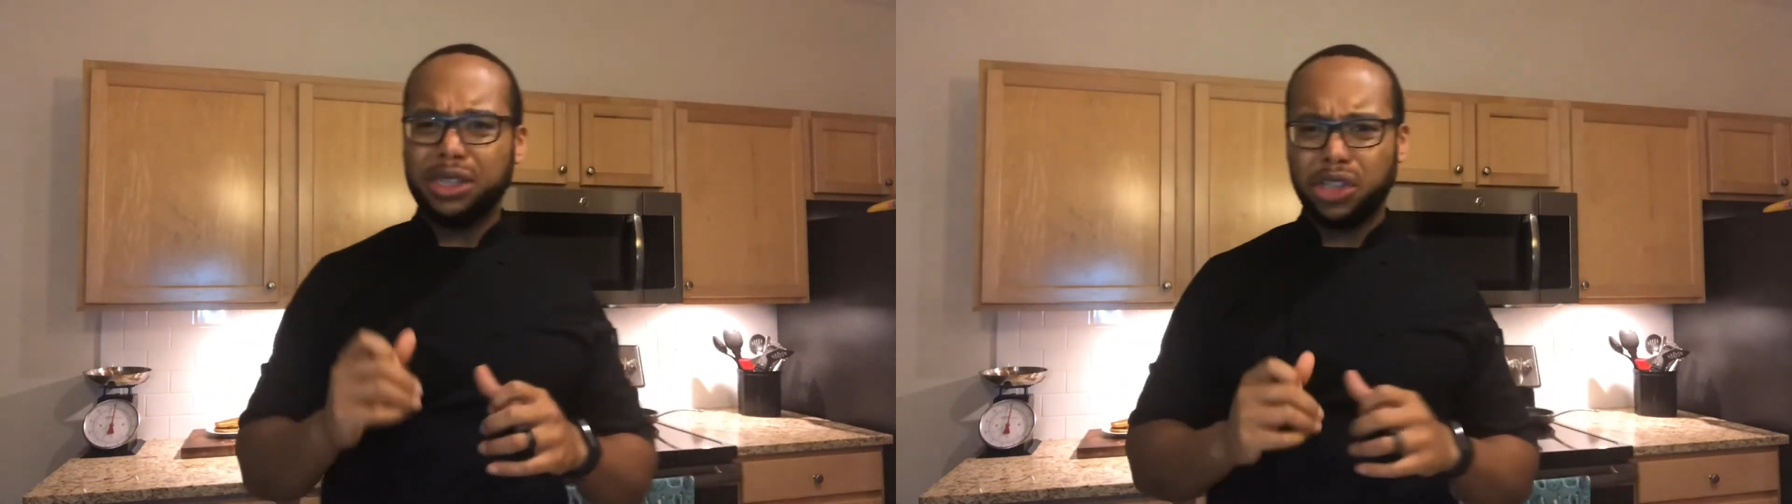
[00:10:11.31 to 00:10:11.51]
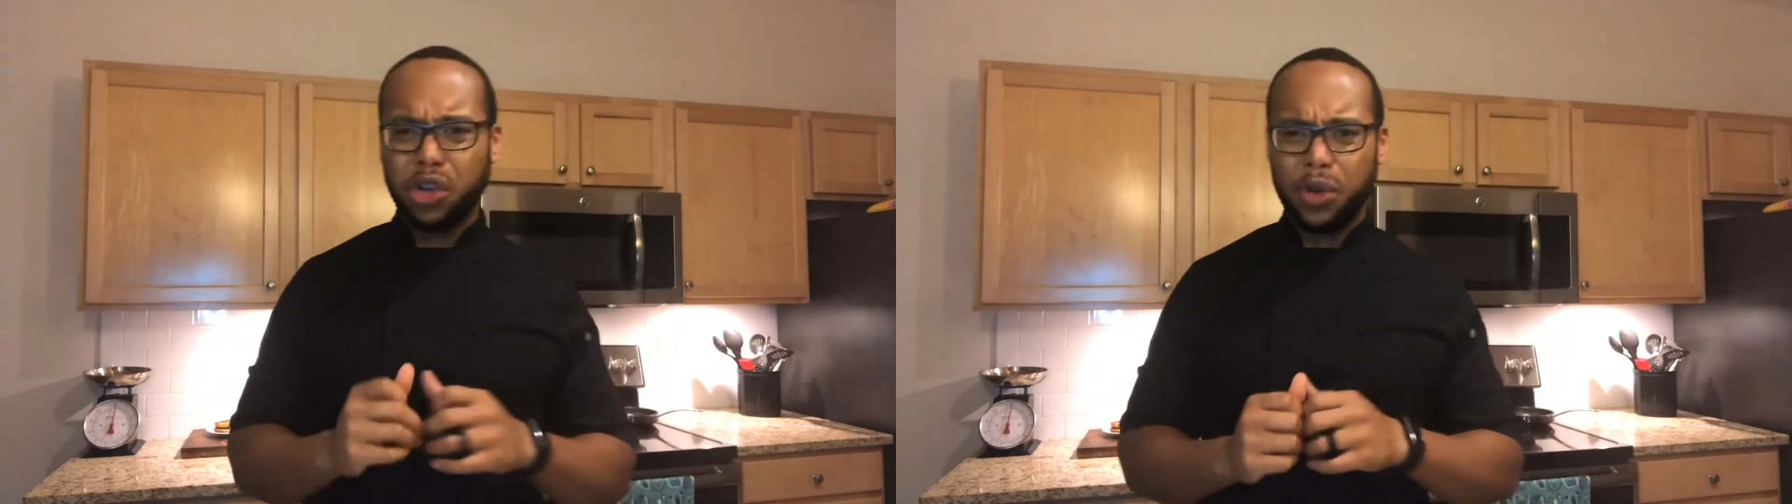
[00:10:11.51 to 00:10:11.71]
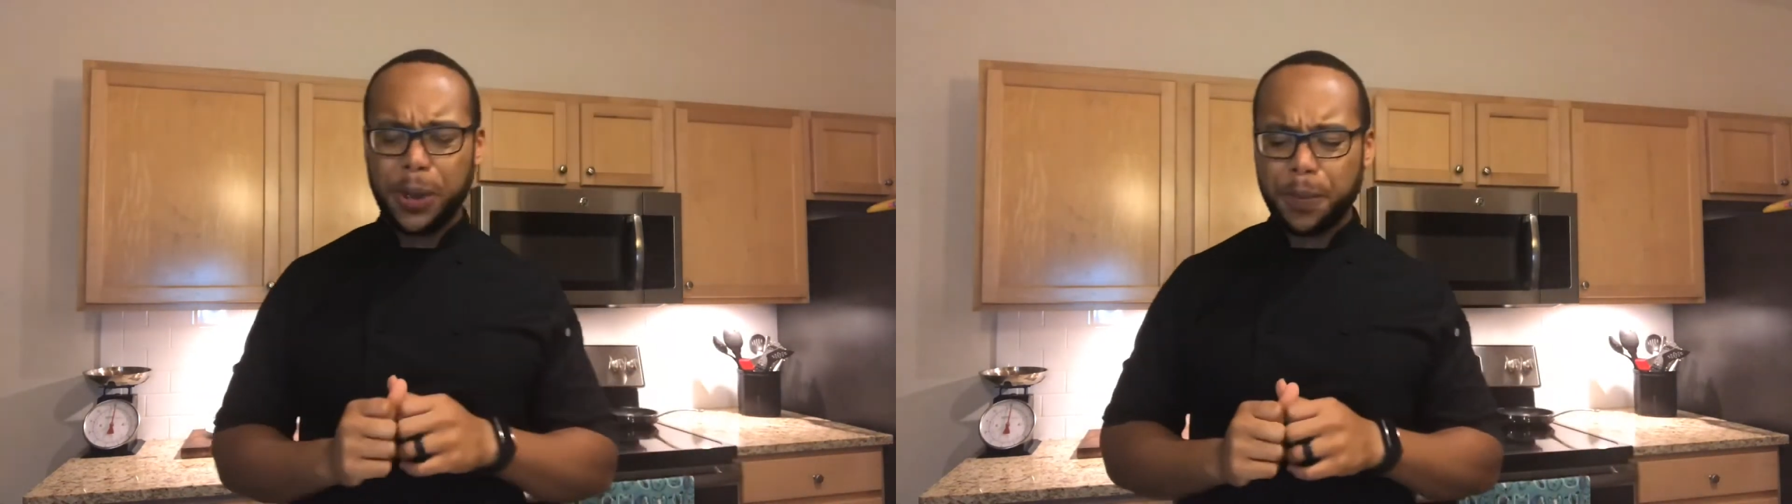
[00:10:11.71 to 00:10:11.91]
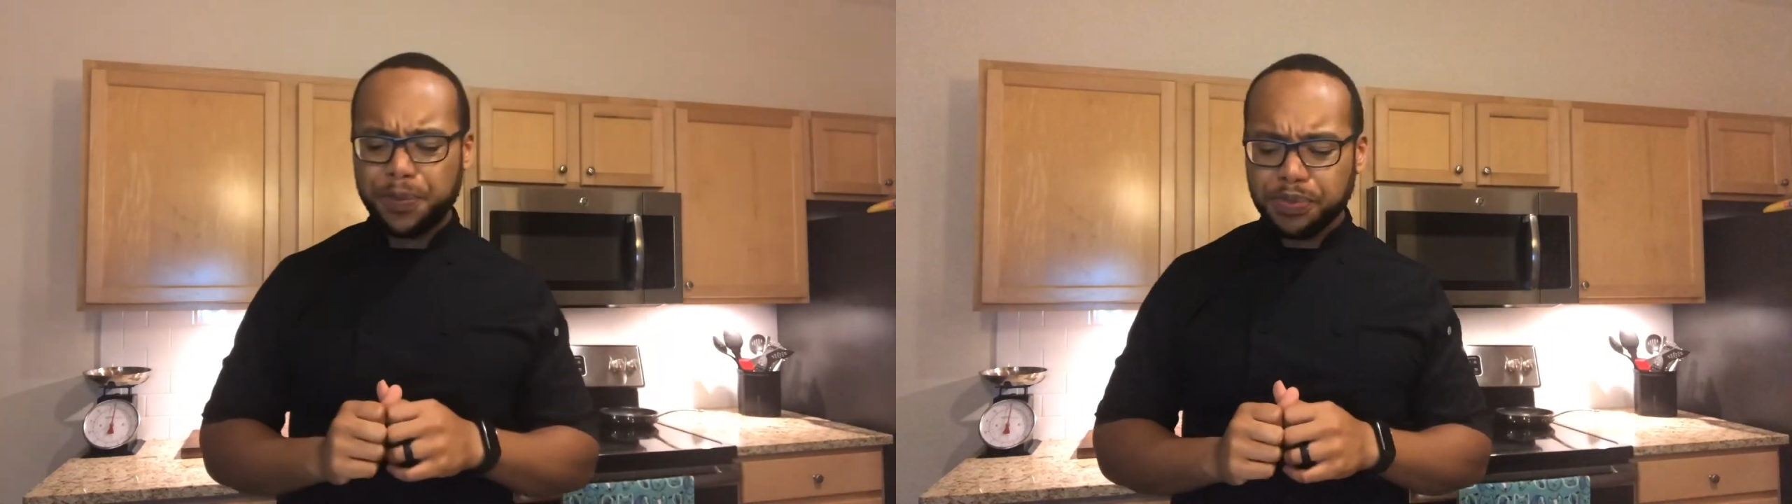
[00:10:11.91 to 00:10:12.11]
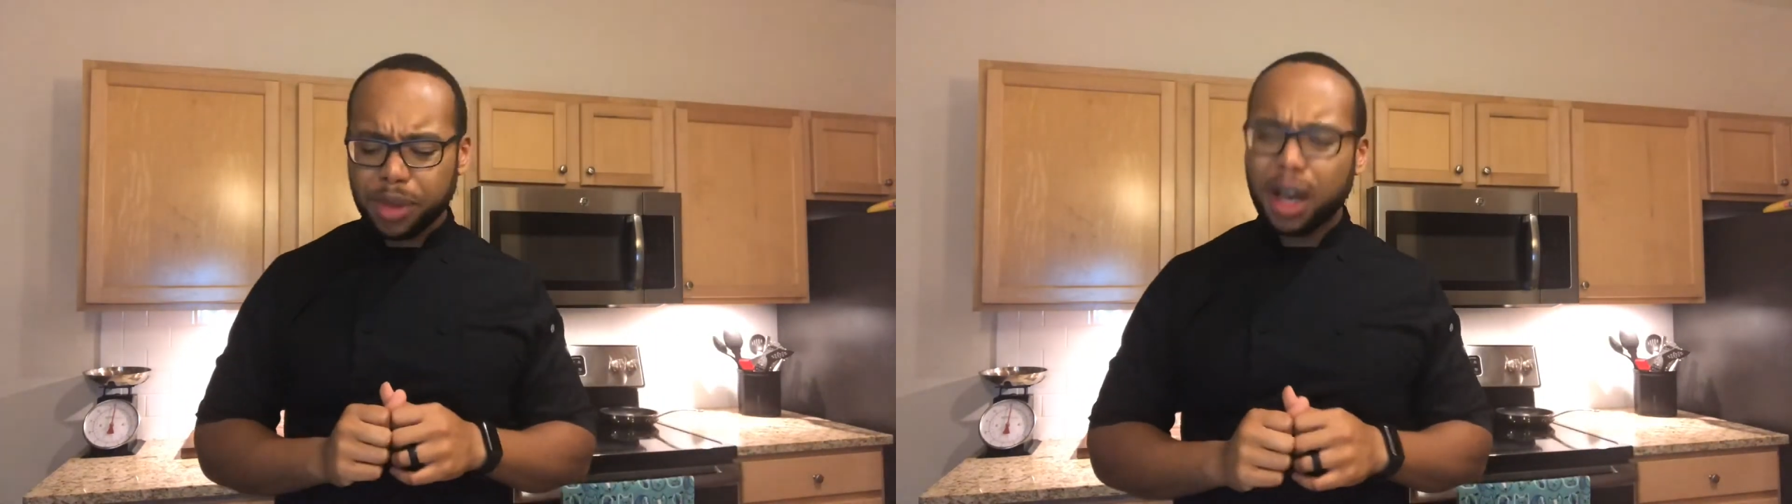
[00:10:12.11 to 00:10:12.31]
to it.
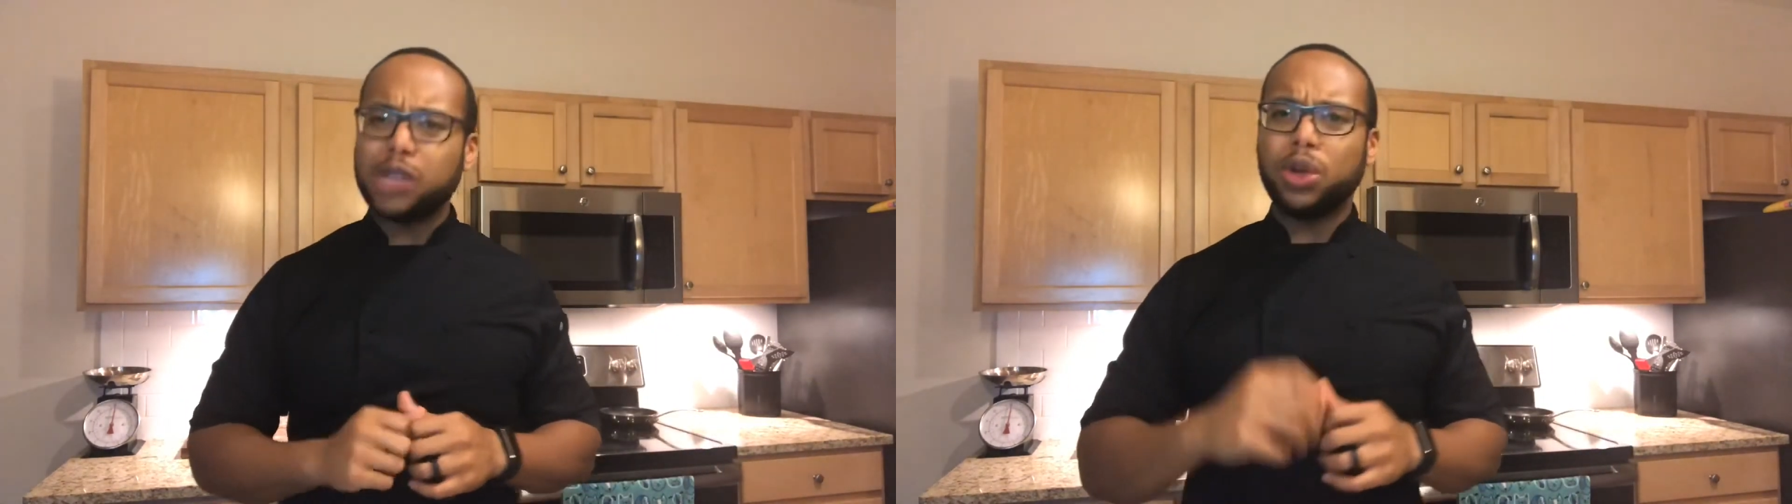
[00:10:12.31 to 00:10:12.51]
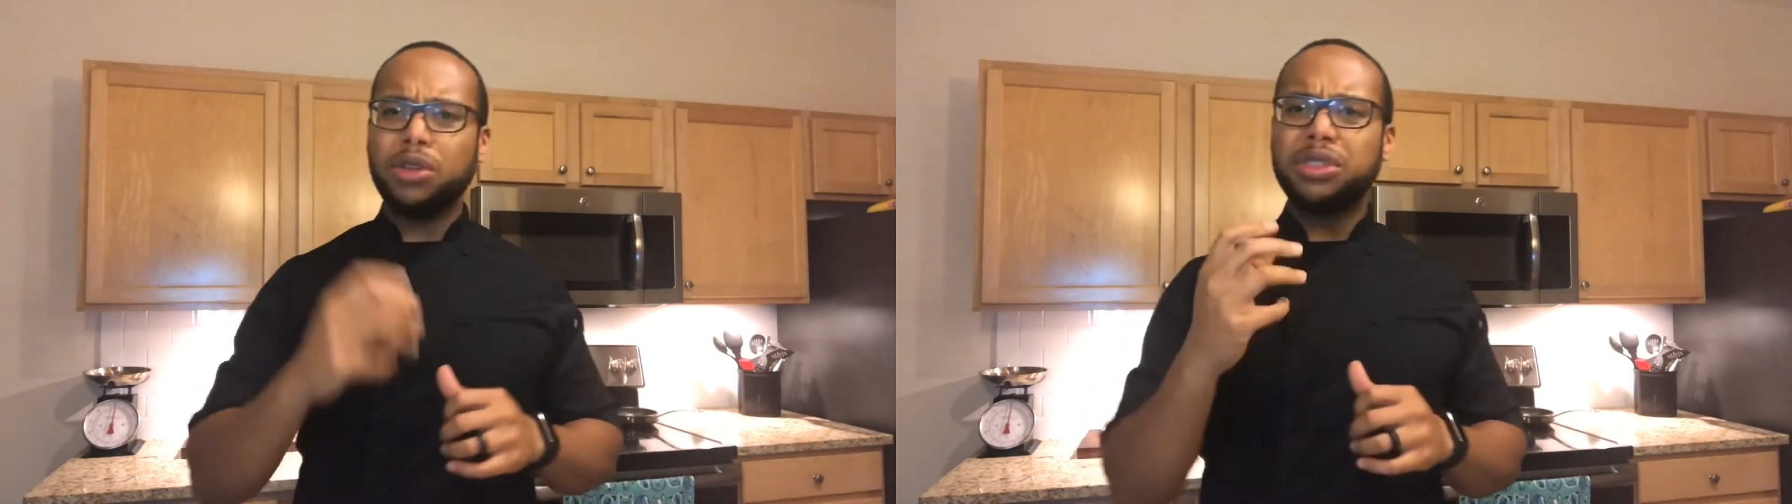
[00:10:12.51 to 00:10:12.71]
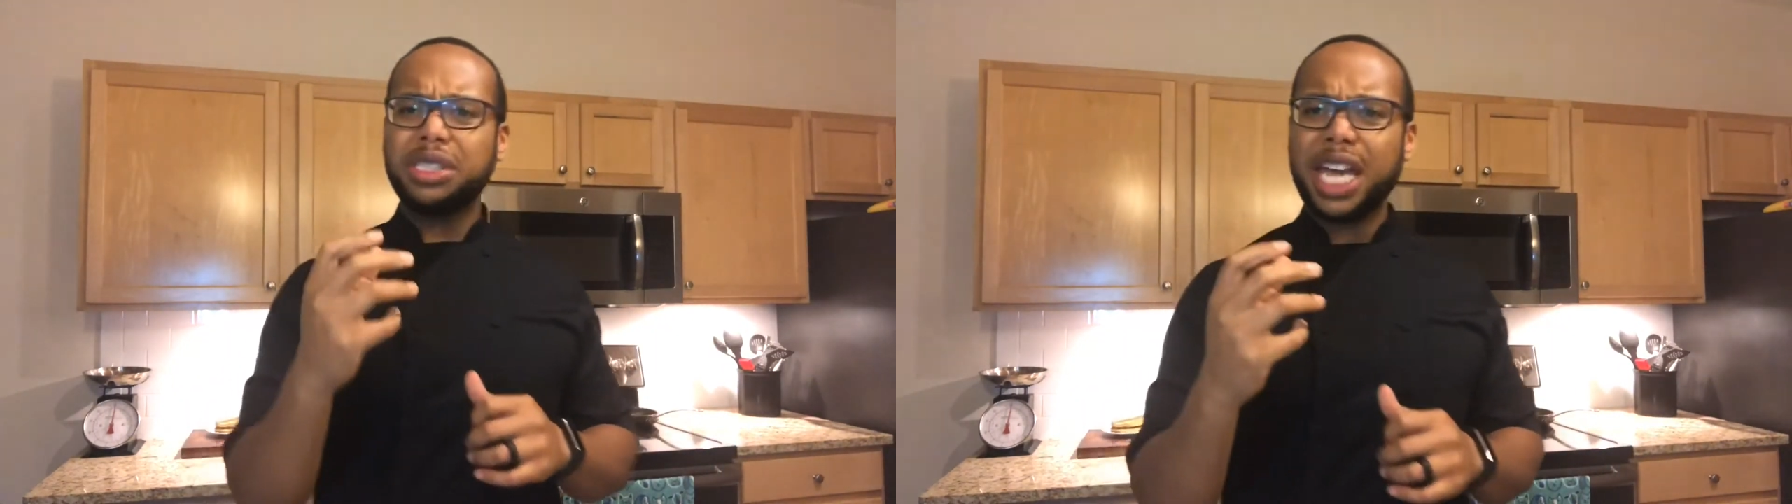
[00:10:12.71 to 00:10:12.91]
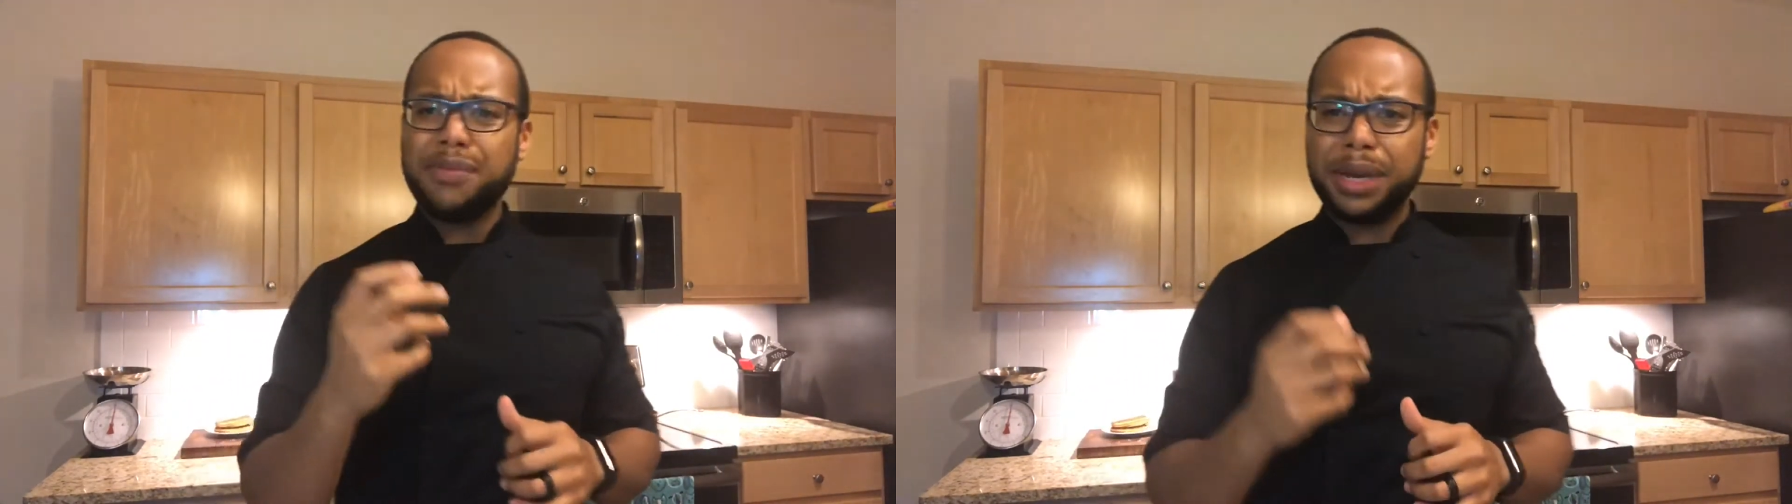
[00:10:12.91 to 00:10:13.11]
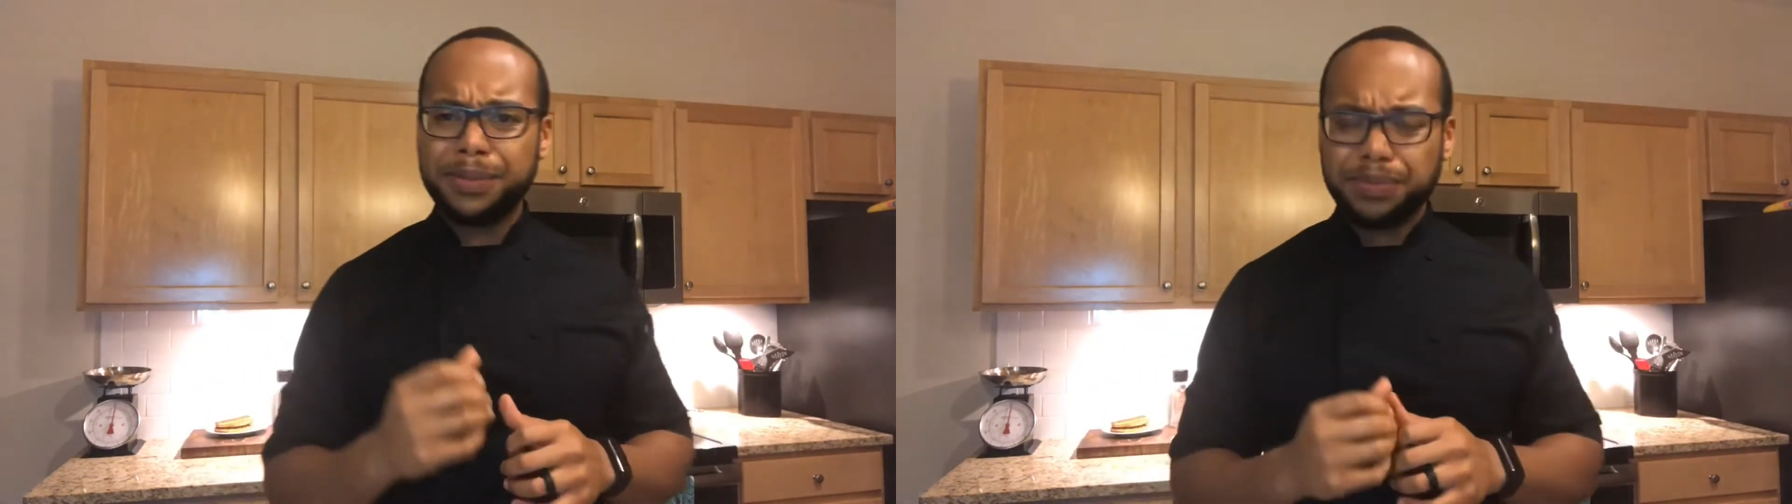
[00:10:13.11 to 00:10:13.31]
Because when you steam it